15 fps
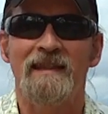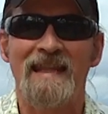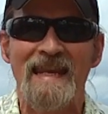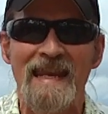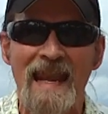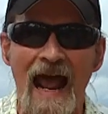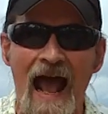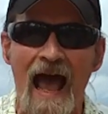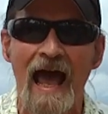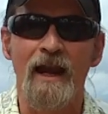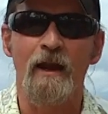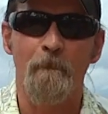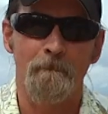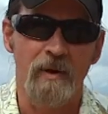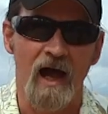the
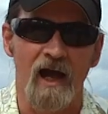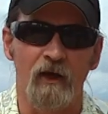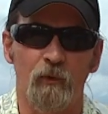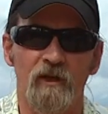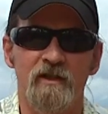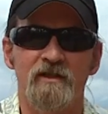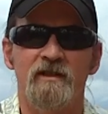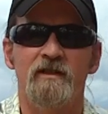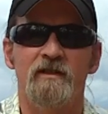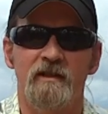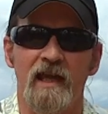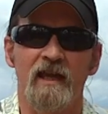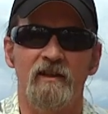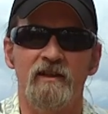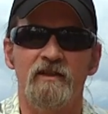non-pirates
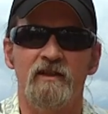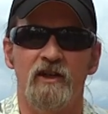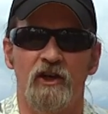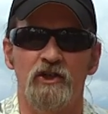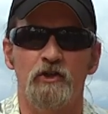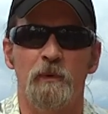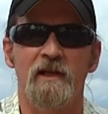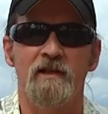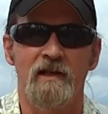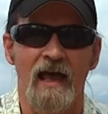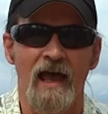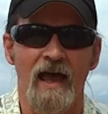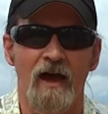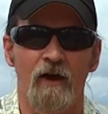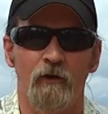take this country
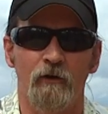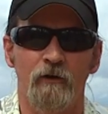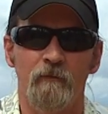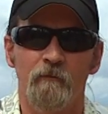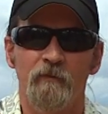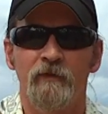down.